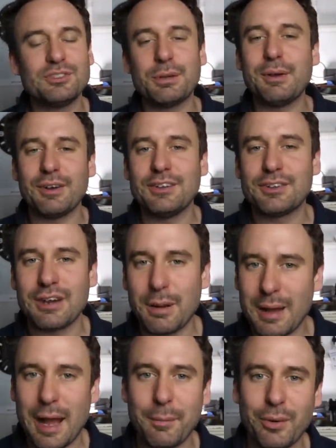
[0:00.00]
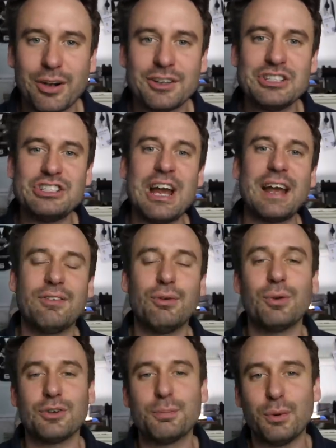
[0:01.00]
Check me on Instagram at BarkandJack. If you
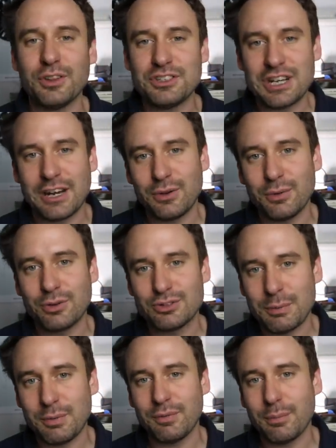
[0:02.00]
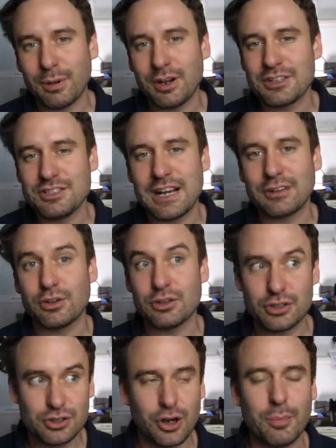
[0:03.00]
want to support the channel, jump over to
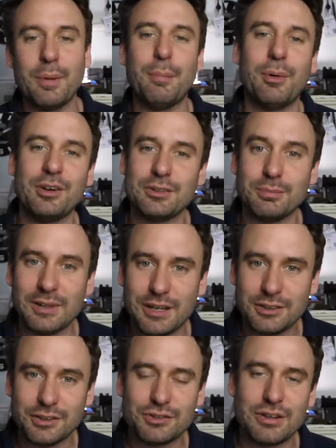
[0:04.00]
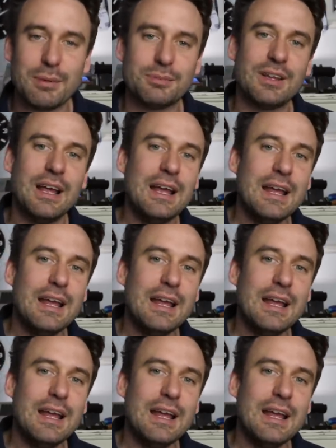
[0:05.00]
BarkandJack.shop and buy some NATO straps.